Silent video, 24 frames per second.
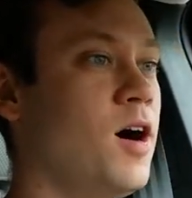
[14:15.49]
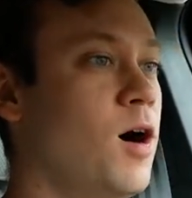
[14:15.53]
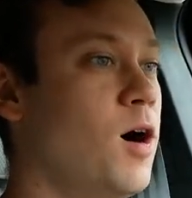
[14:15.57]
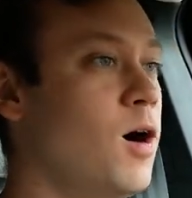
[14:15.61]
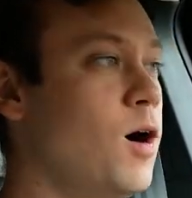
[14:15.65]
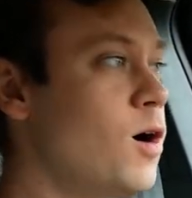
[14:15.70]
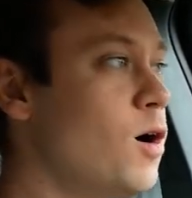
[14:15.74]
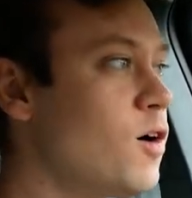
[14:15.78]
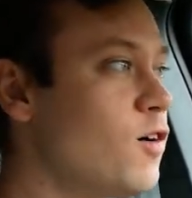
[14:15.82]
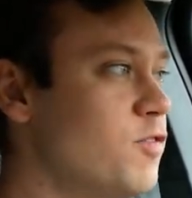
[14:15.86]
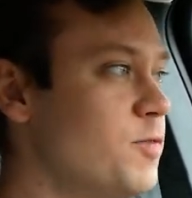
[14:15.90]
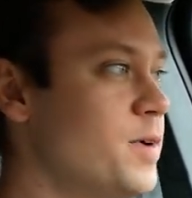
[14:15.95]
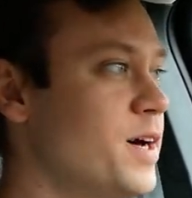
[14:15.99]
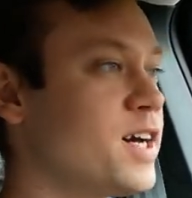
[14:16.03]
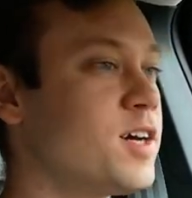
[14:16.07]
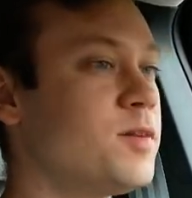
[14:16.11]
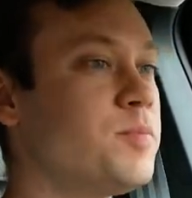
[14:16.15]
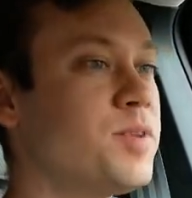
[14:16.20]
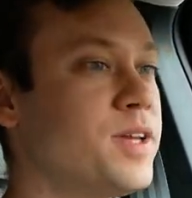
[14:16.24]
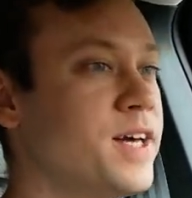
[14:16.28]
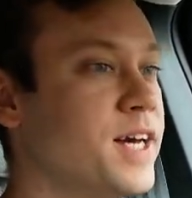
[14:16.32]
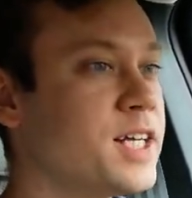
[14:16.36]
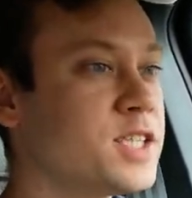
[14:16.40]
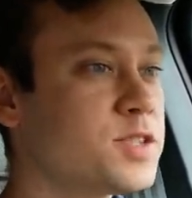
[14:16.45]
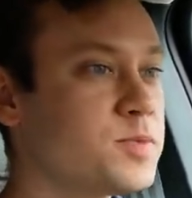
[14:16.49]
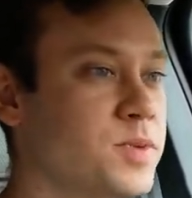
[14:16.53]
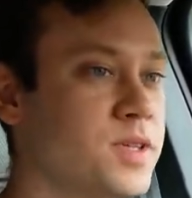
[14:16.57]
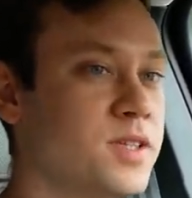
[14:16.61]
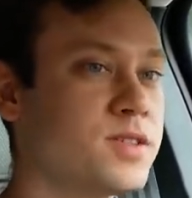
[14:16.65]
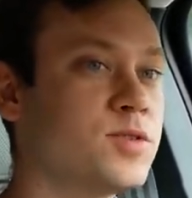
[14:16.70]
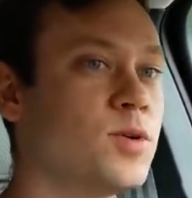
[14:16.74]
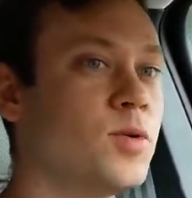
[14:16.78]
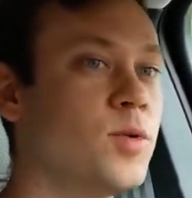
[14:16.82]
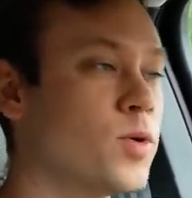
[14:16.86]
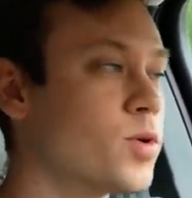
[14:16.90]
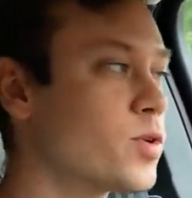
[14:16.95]
all of my complaints with
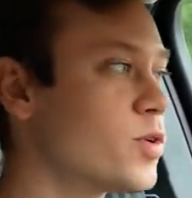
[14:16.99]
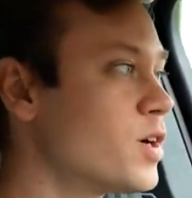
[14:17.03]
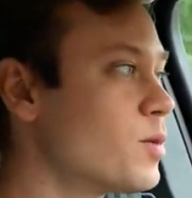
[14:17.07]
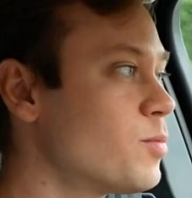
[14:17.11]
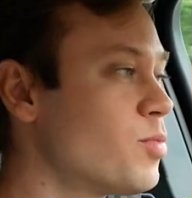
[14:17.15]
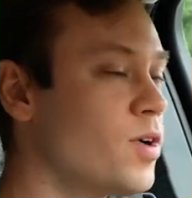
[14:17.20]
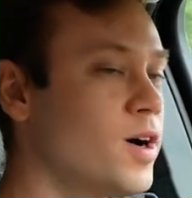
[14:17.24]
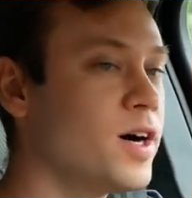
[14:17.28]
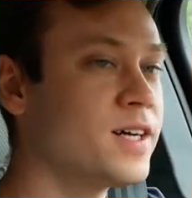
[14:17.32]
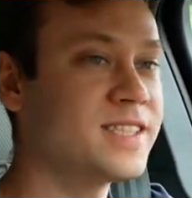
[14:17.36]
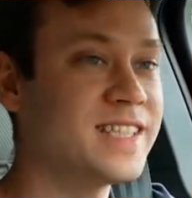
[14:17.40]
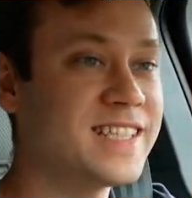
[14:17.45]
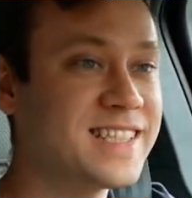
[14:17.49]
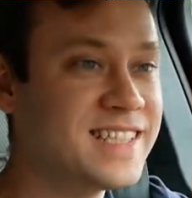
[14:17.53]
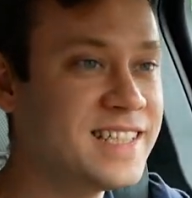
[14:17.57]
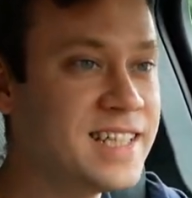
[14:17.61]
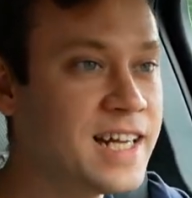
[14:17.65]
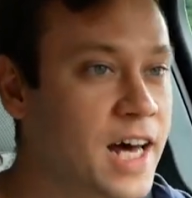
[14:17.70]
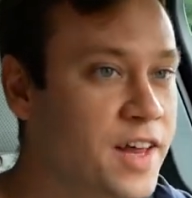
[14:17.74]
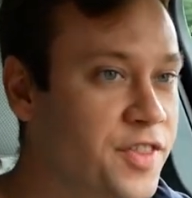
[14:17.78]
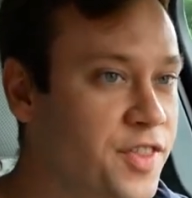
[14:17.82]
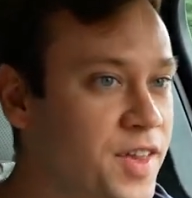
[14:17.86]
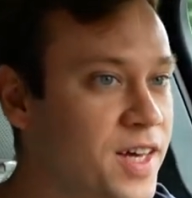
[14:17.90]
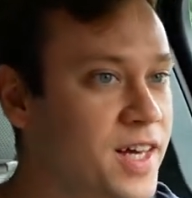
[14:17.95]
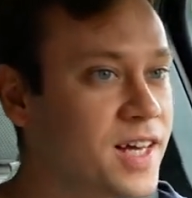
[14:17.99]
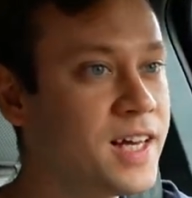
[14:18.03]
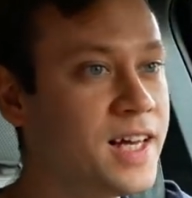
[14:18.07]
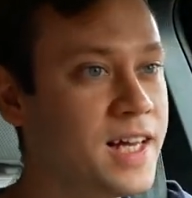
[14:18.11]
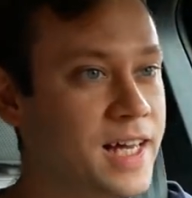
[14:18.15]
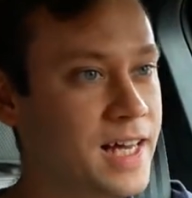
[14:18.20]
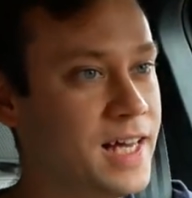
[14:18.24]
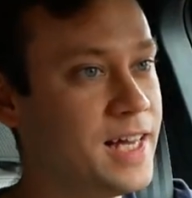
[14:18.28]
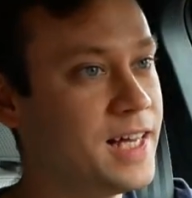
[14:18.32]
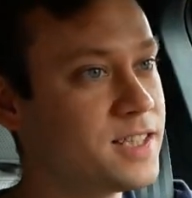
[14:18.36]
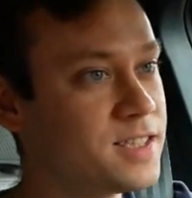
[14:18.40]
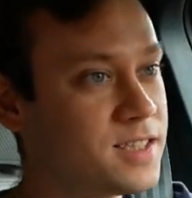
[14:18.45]
this whole ordering process,
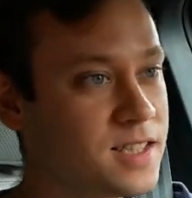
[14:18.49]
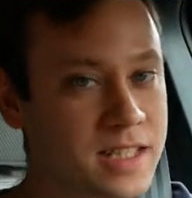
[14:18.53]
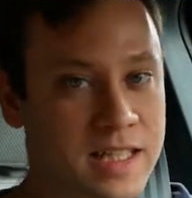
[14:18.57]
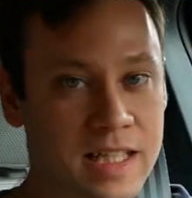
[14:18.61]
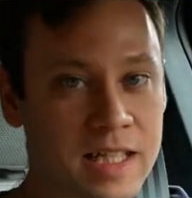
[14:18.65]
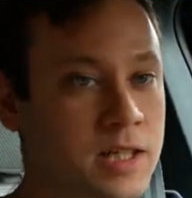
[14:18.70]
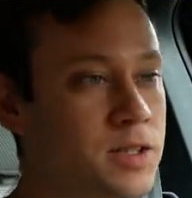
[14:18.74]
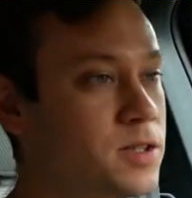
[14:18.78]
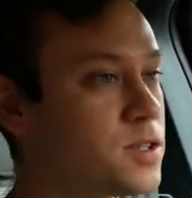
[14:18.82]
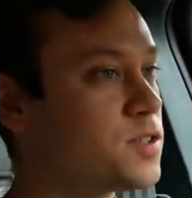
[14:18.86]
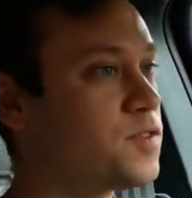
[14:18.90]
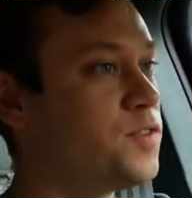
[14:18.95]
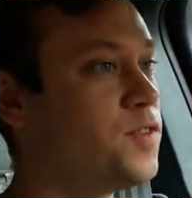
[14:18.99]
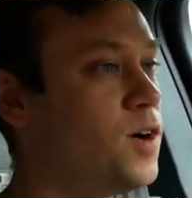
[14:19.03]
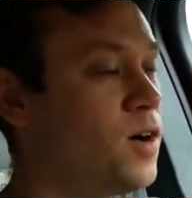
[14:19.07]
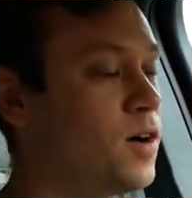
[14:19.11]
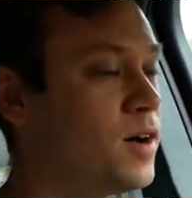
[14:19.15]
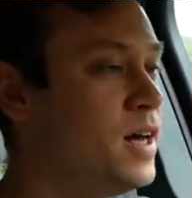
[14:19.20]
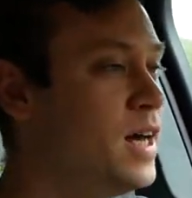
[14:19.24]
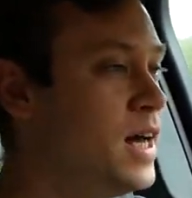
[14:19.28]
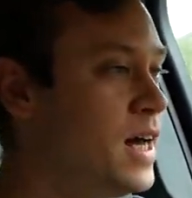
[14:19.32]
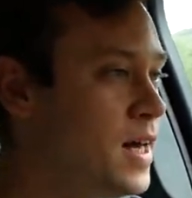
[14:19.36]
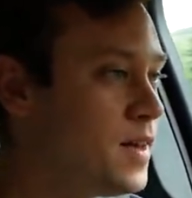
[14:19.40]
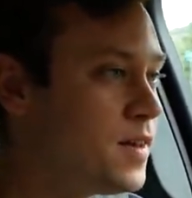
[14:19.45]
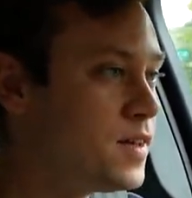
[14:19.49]
nothing is the dealer's fault.